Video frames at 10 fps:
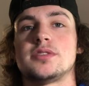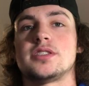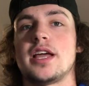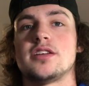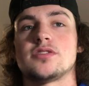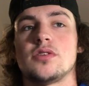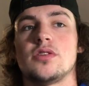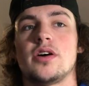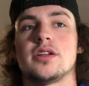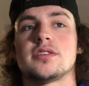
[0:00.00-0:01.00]
stay so
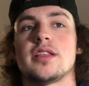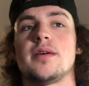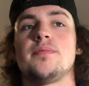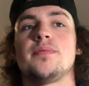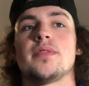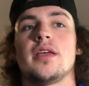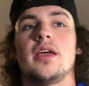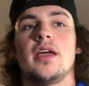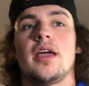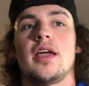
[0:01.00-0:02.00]
loyal to them.
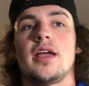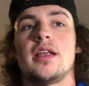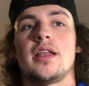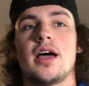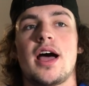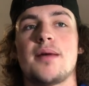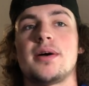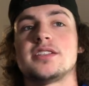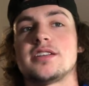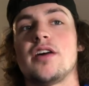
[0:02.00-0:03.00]
And I
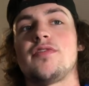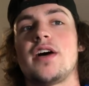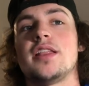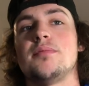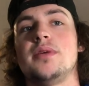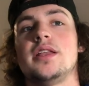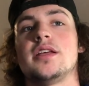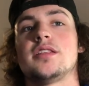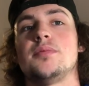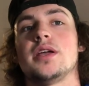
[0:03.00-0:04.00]
myself find the media
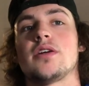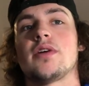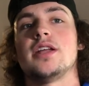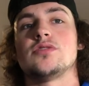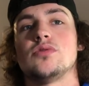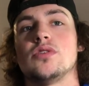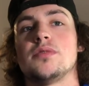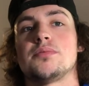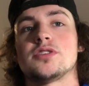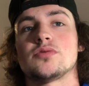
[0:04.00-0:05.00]
to be a great tool
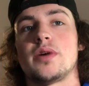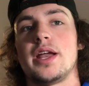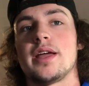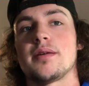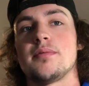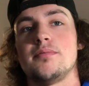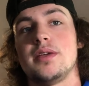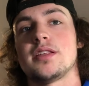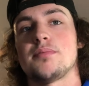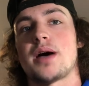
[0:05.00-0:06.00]
in persuading
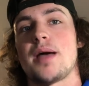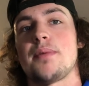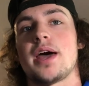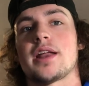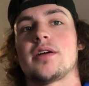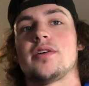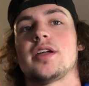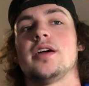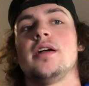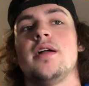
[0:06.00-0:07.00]
me to buy
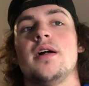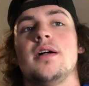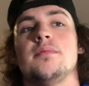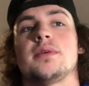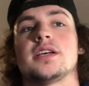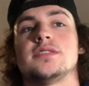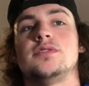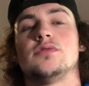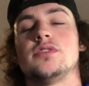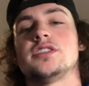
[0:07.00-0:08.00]
Patagonia, because if
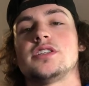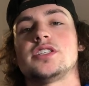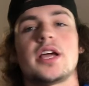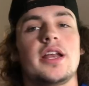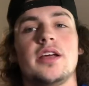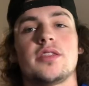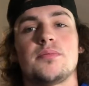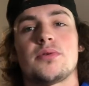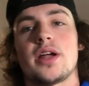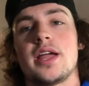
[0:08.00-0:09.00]
you research any other
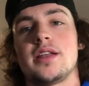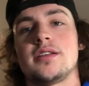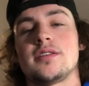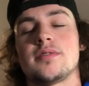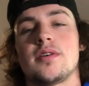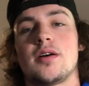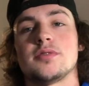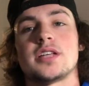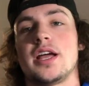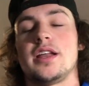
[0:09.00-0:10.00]
brand,
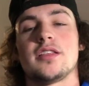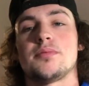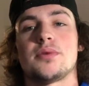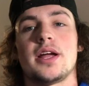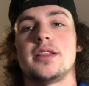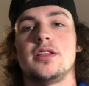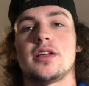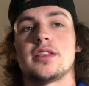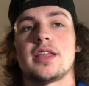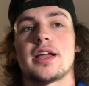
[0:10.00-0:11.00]
almost any other brand that you
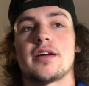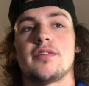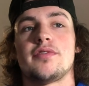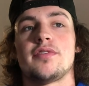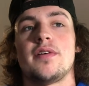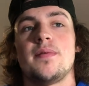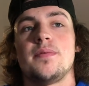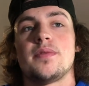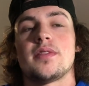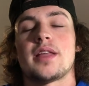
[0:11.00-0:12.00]
can think of,
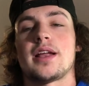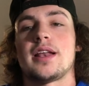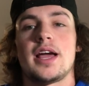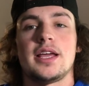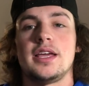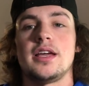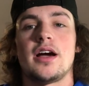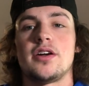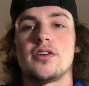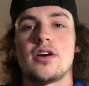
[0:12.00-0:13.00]
like Nike,
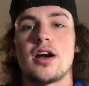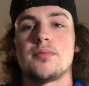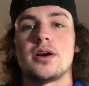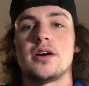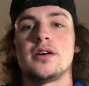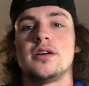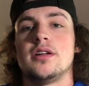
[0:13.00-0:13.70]
Under Armour,